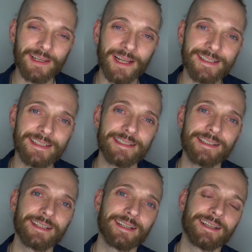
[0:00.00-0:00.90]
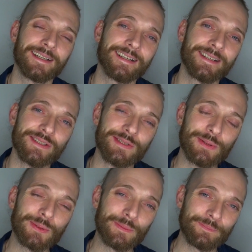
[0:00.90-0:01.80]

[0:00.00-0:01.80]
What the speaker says: land. So